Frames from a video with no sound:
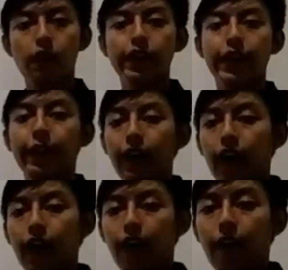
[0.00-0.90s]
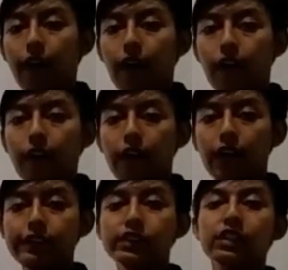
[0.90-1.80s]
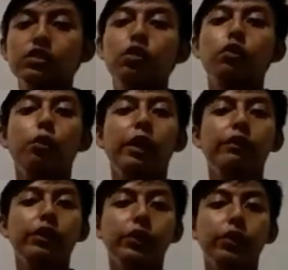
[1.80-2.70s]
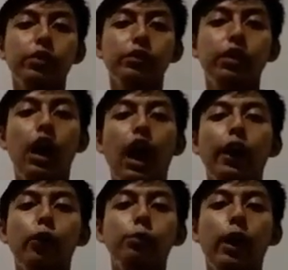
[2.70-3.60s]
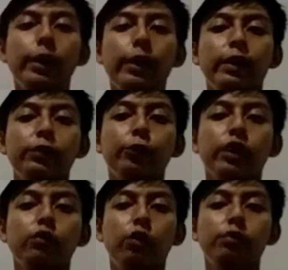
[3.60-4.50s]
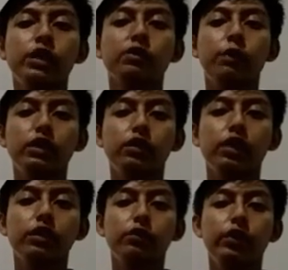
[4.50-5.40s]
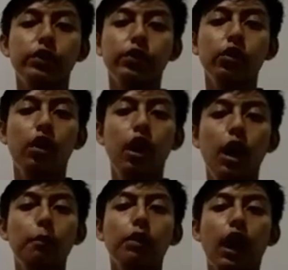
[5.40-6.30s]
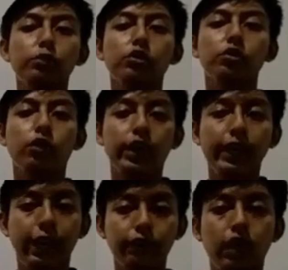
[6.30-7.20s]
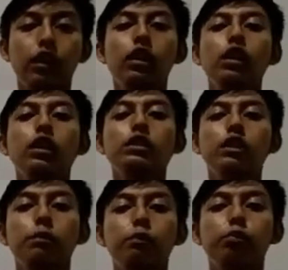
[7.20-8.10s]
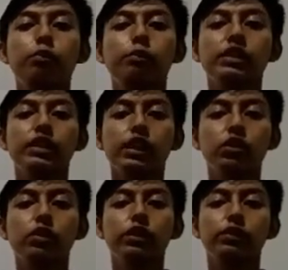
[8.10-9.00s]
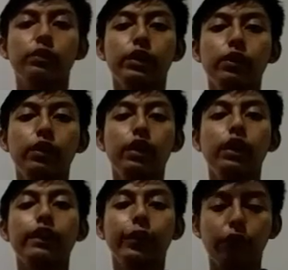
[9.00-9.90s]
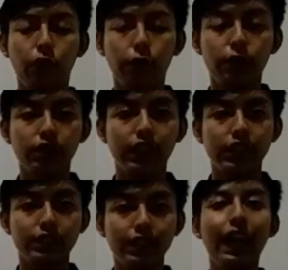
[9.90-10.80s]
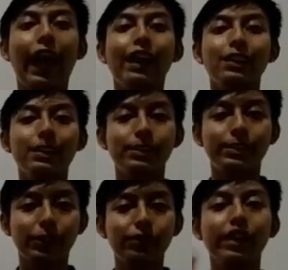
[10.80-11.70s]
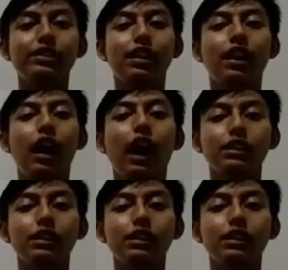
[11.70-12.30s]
Okay, I think that's all for my video. I hope I can educate from this presentation video, but I'm so sorry if there are some mistakes on this video. Thank you for your attention and see you later.